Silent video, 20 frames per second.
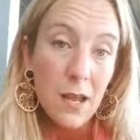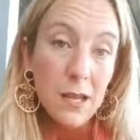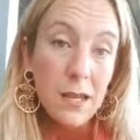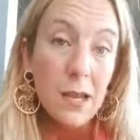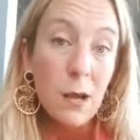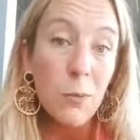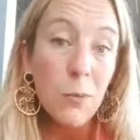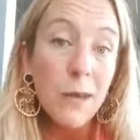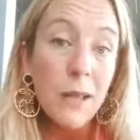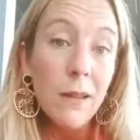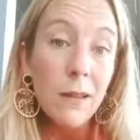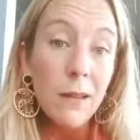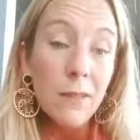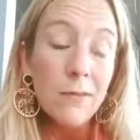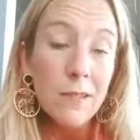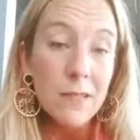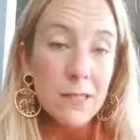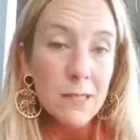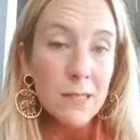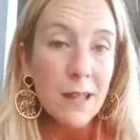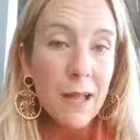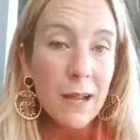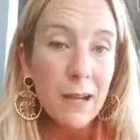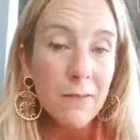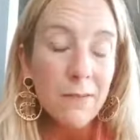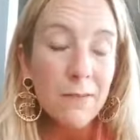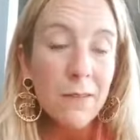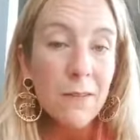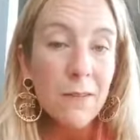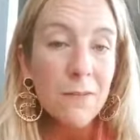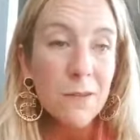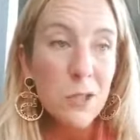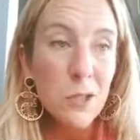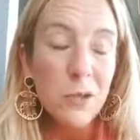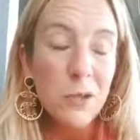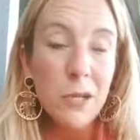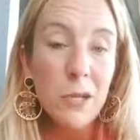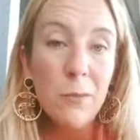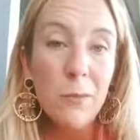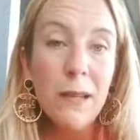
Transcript: Yet we live this life of duty.